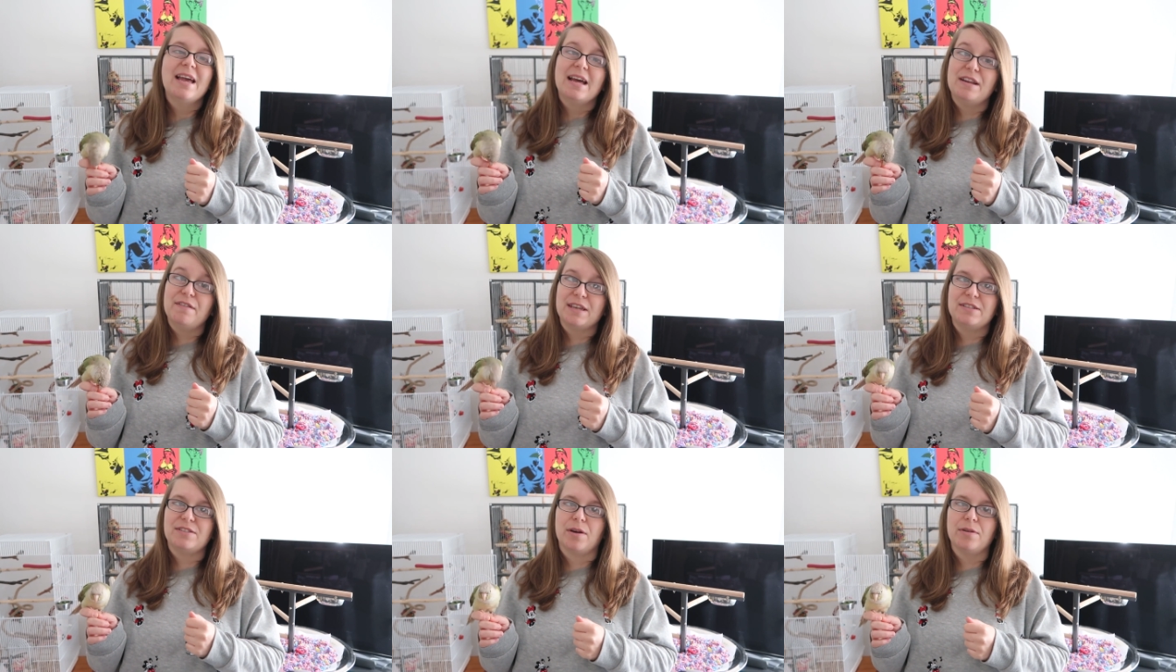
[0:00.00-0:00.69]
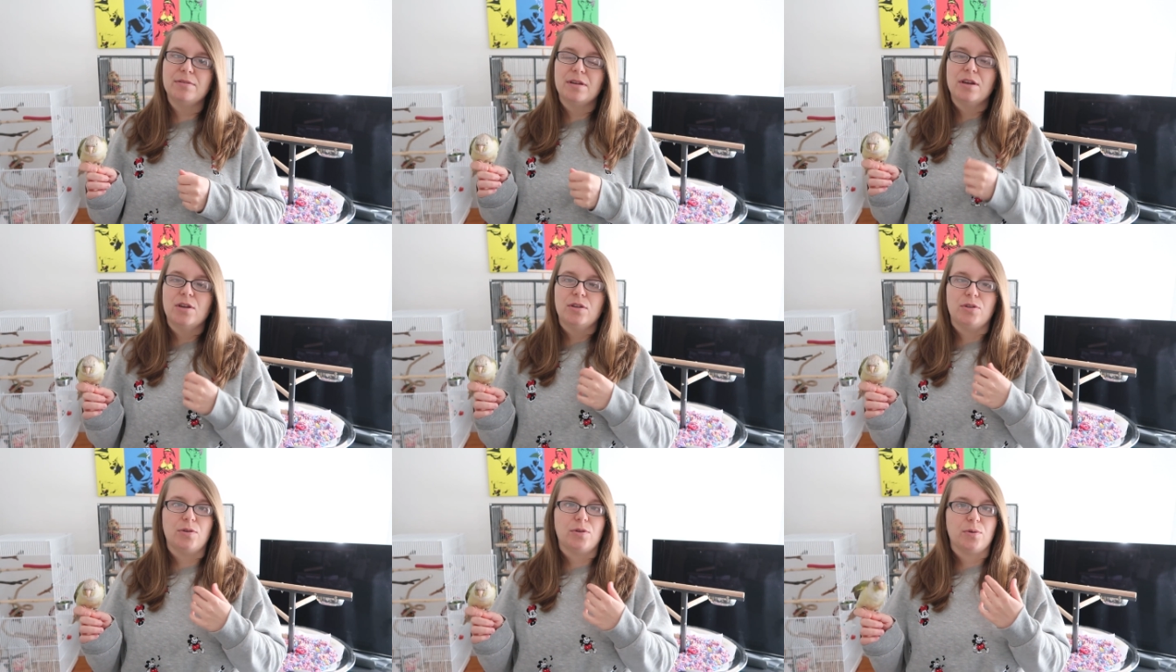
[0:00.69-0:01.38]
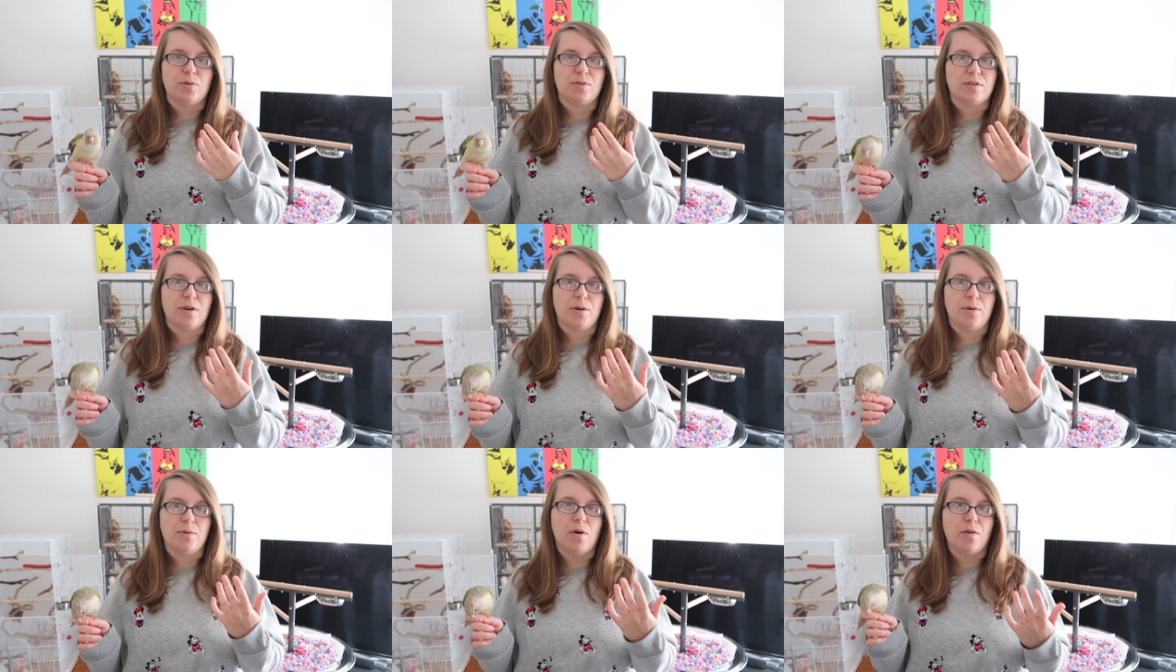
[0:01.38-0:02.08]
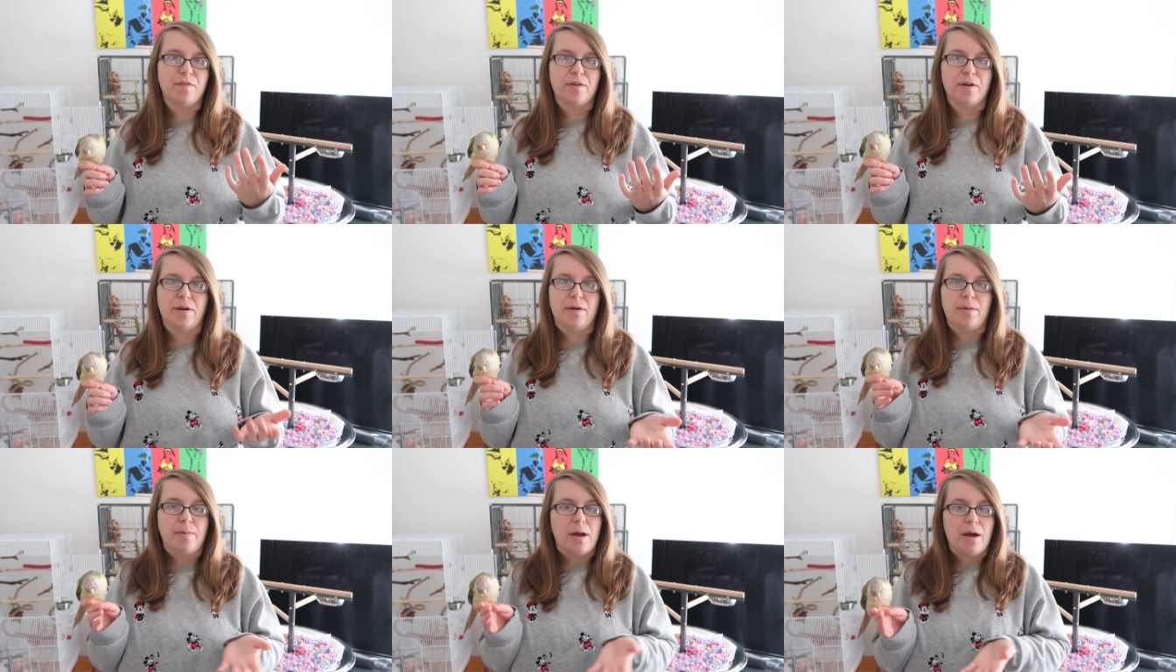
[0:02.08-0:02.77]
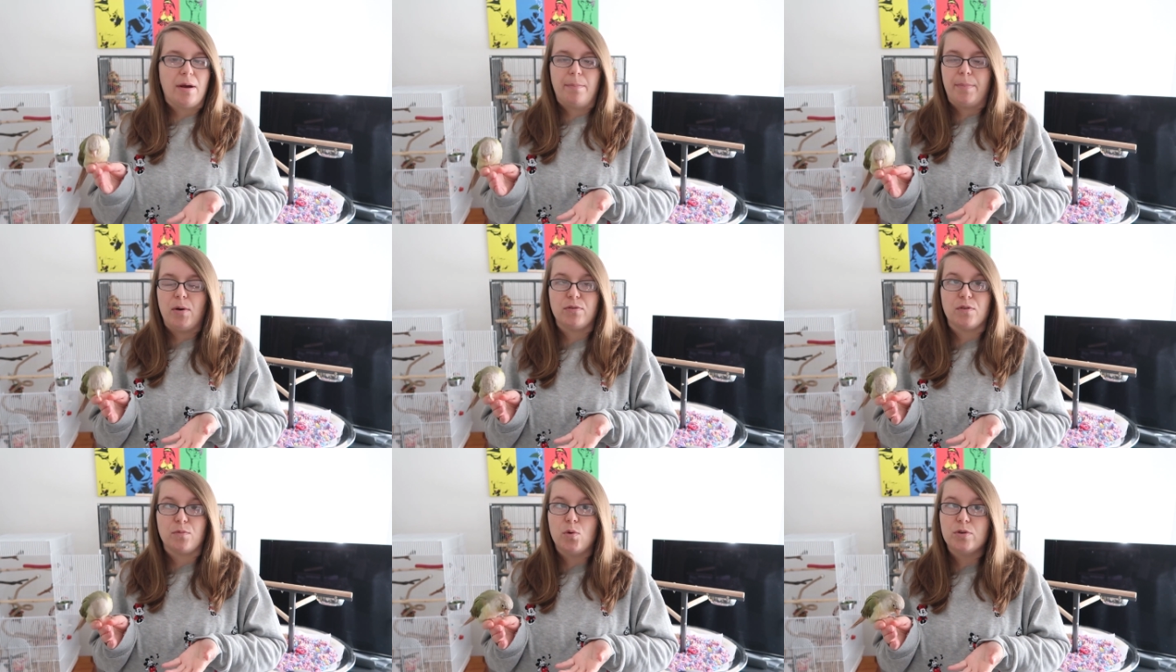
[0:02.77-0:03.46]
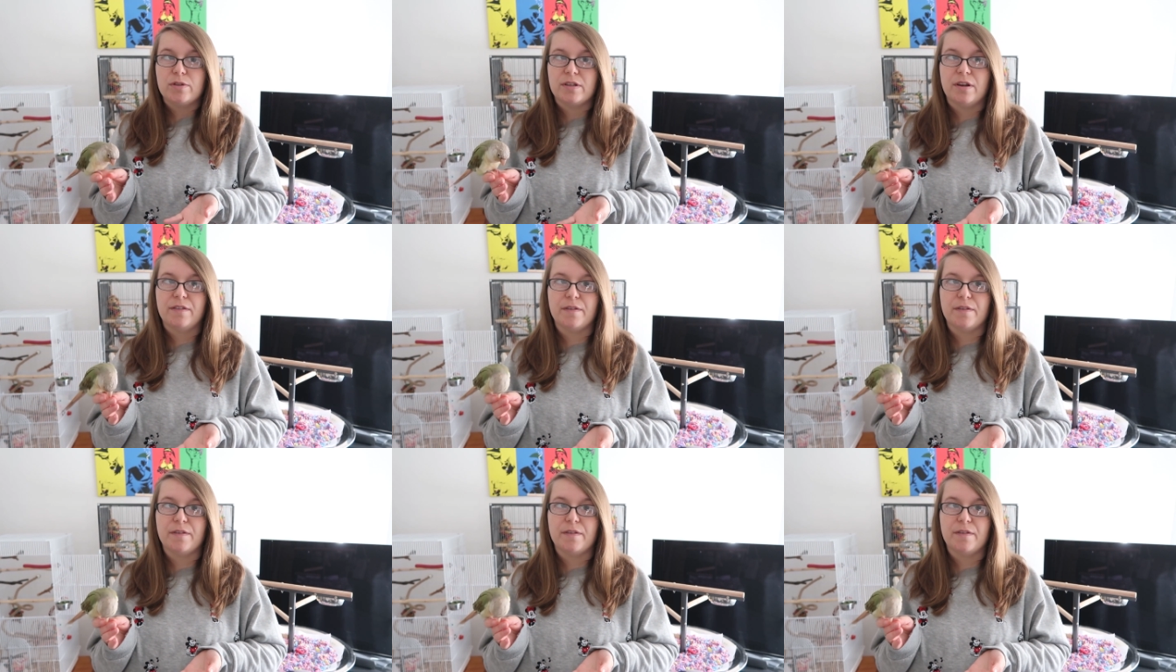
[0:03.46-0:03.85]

And if they don't, you can also offer bowls of water